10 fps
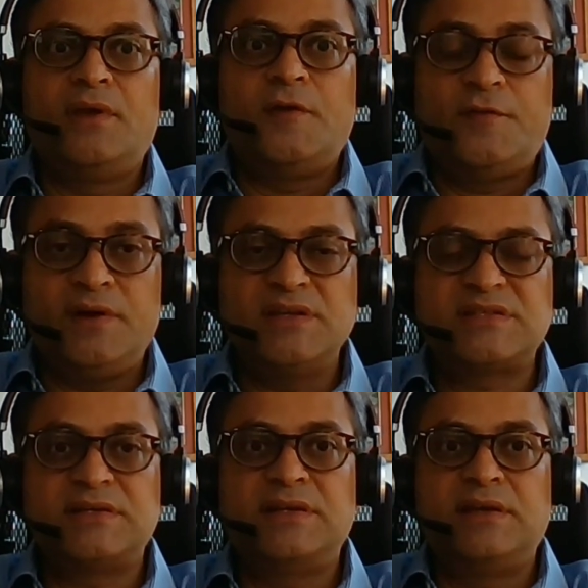
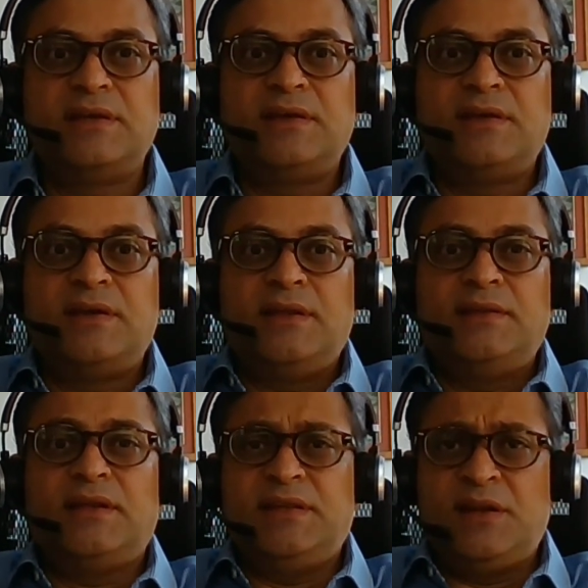First,
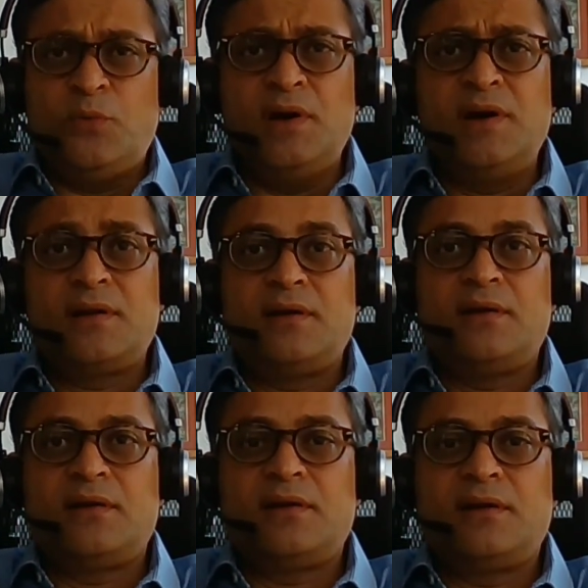that there were
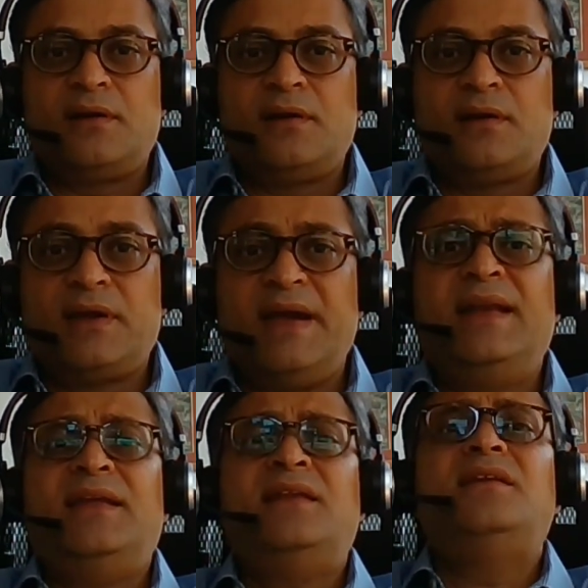
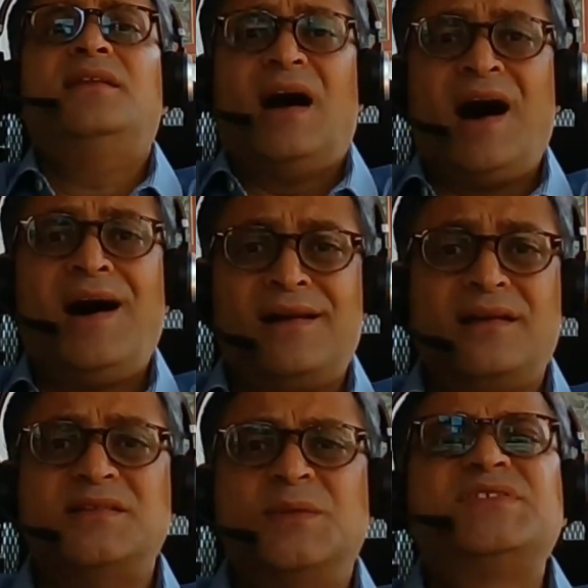and indeed
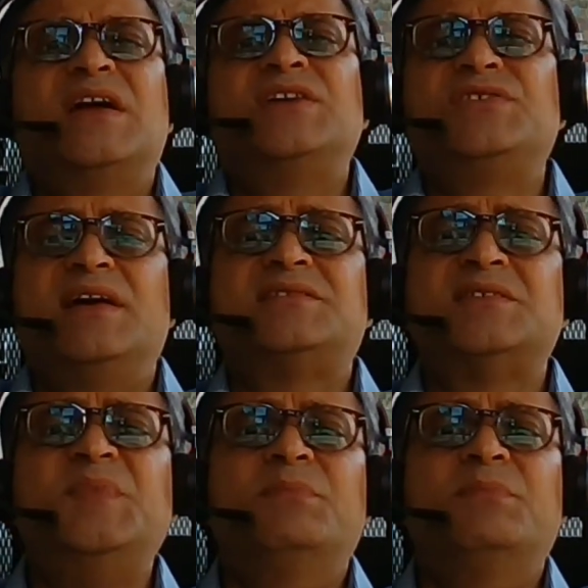are substantial assets being